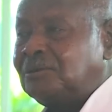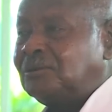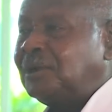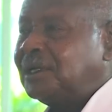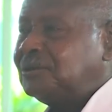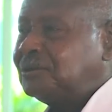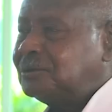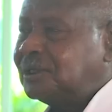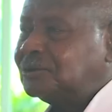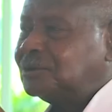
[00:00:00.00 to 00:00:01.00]
Why do you
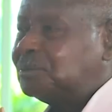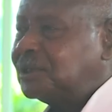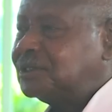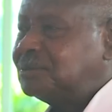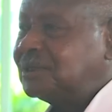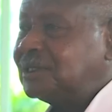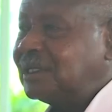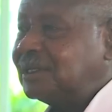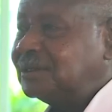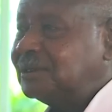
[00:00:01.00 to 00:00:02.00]
want to oppress me?
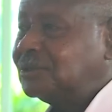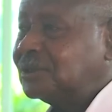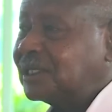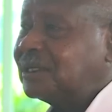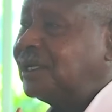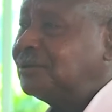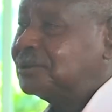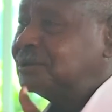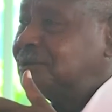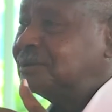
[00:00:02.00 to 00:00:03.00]
Because I
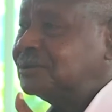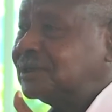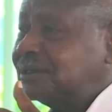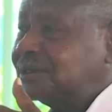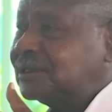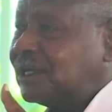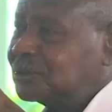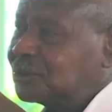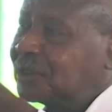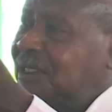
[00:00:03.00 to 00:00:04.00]
will
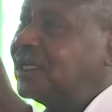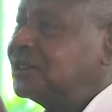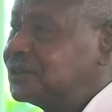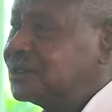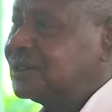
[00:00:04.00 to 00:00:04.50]
counter-organize.